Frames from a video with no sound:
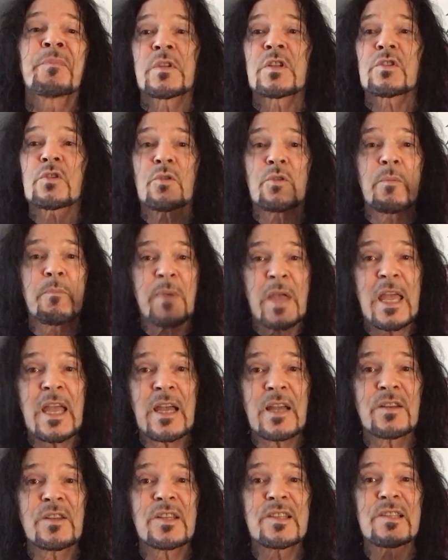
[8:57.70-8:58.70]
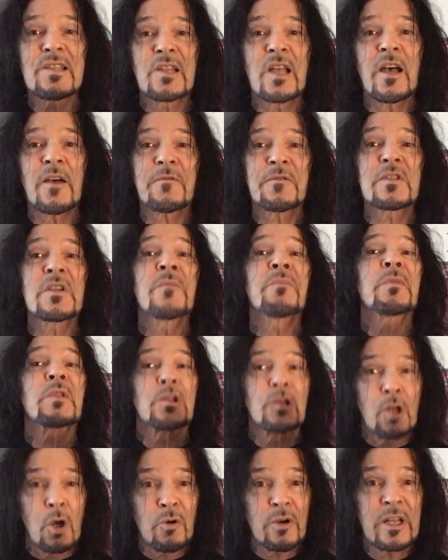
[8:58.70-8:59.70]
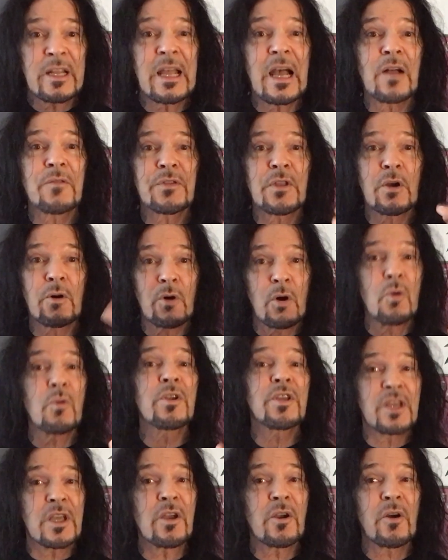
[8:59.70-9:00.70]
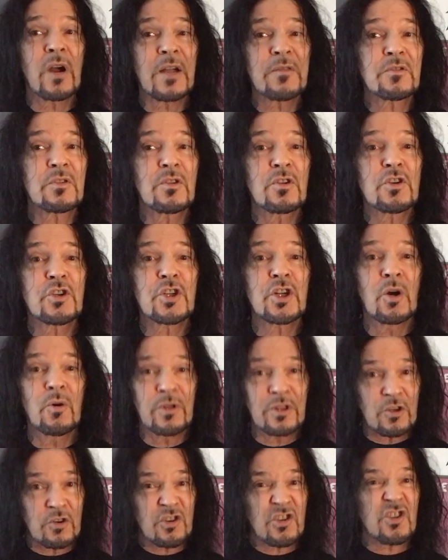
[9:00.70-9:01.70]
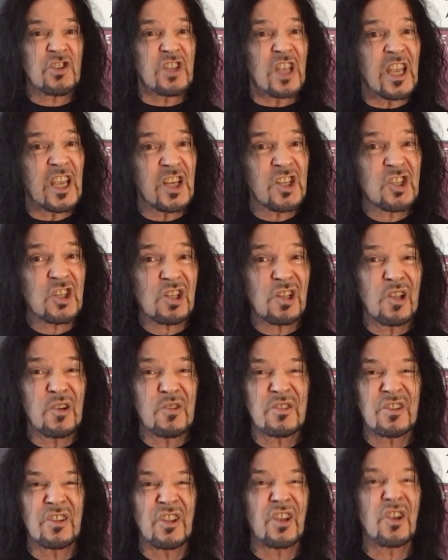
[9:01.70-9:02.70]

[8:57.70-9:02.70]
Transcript: So the band is left loading out their own gear after the show in their stage clothes in the